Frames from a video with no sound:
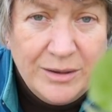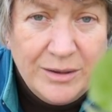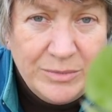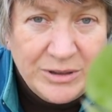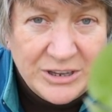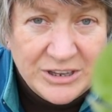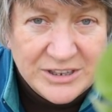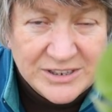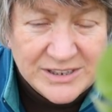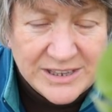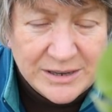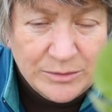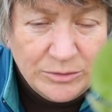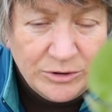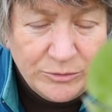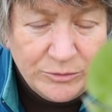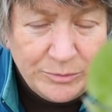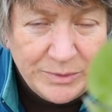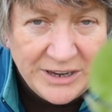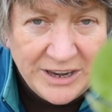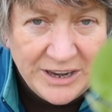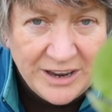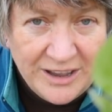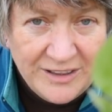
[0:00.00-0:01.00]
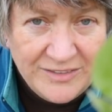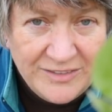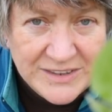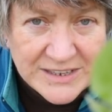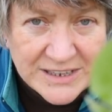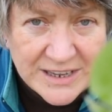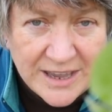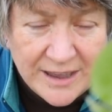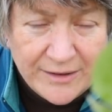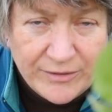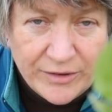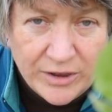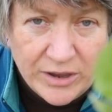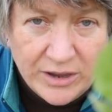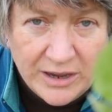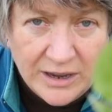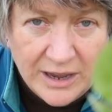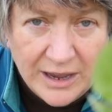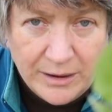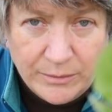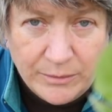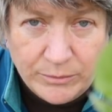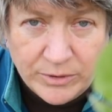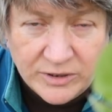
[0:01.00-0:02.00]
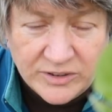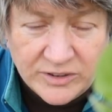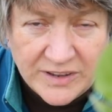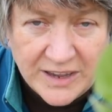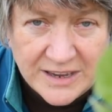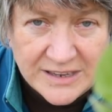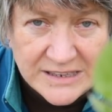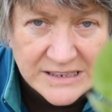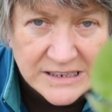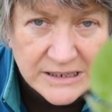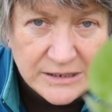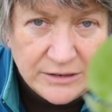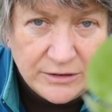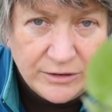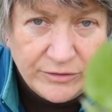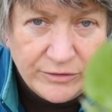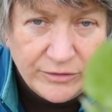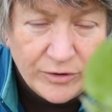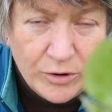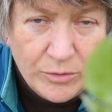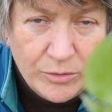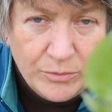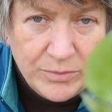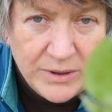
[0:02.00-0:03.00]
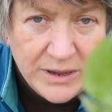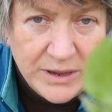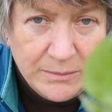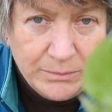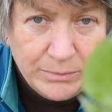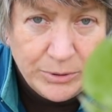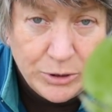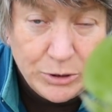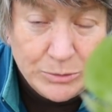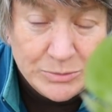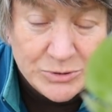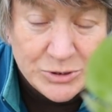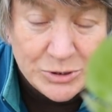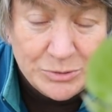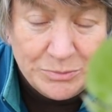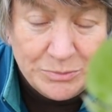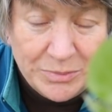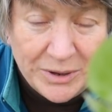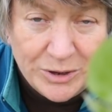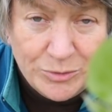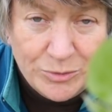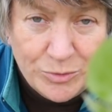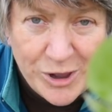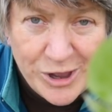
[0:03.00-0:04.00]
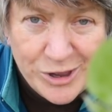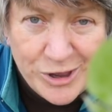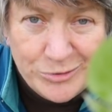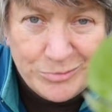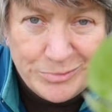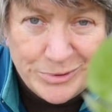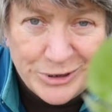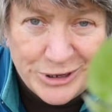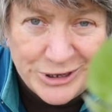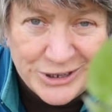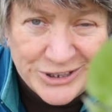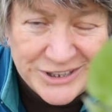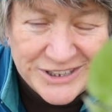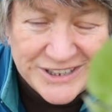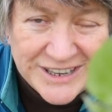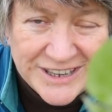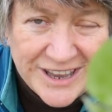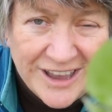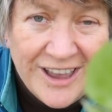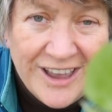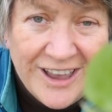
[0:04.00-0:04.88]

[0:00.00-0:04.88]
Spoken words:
because they would have been undercover and protected from being pooped on by wild birds